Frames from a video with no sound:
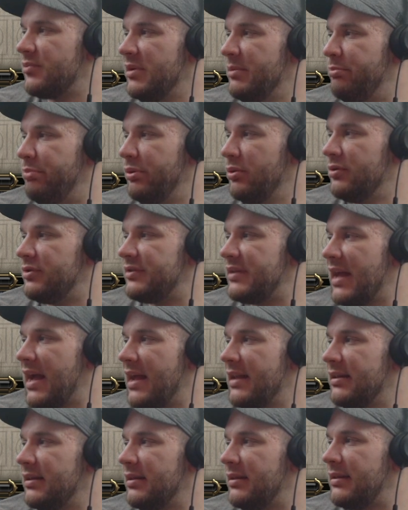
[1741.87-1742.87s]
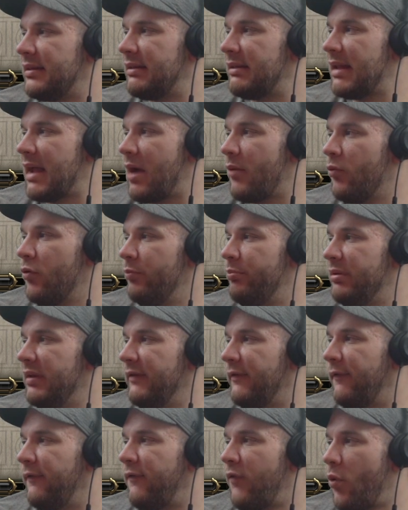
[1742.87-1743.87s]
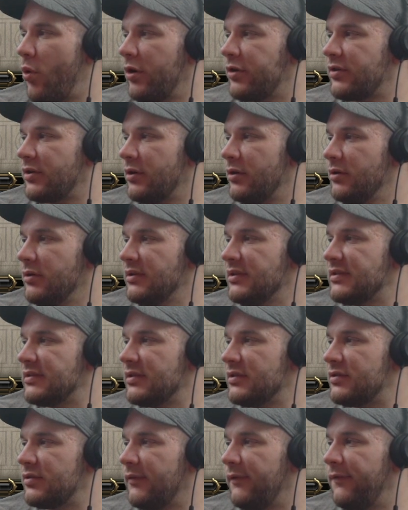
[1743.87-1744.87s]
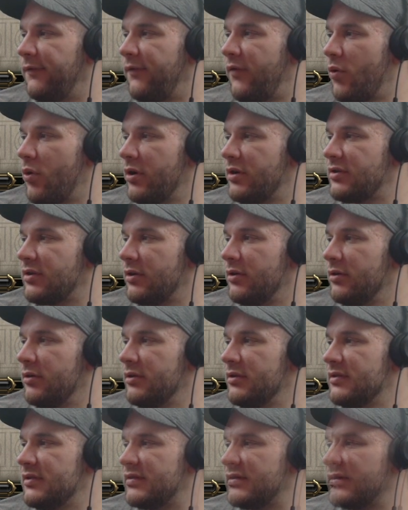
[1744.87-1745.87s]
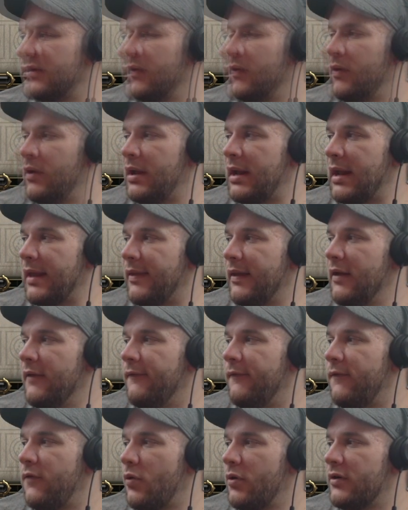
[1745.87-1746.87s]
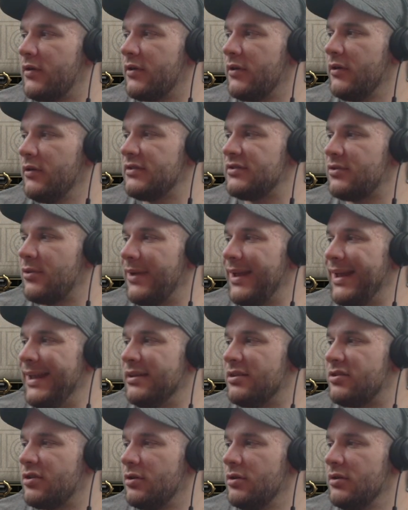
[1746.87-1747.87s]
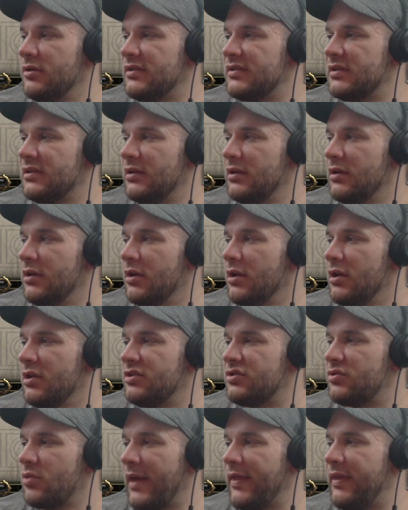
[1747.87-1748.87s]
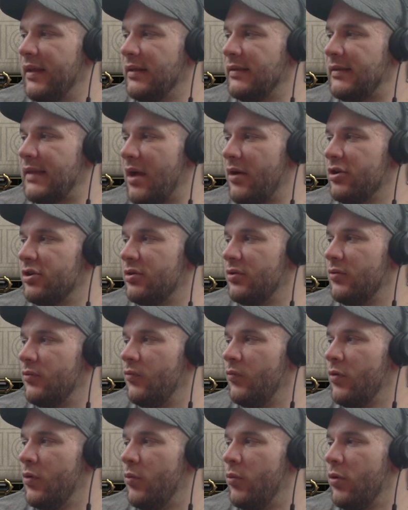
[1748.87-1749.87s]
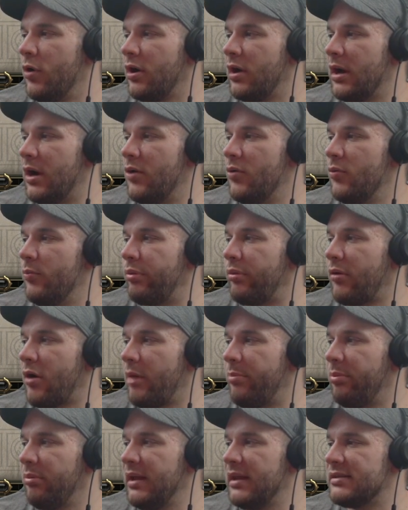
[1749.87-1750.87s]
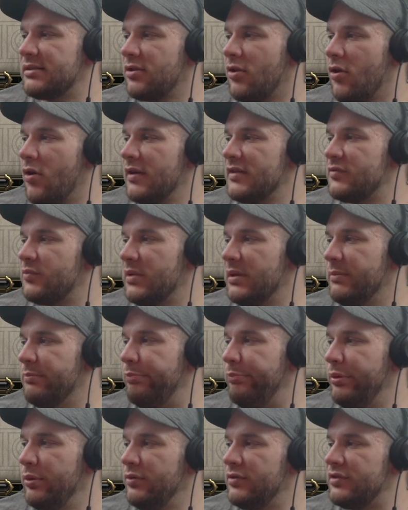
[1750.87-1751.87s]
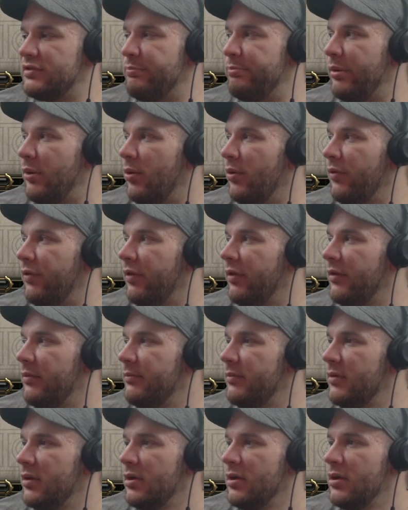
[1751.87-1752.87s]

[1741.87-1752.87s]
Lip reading: we boost that, that will be 4 turns. So 4 turns, and I think 4 turns, so 8 turns. So I think that will work out properly as long as we boost both of them.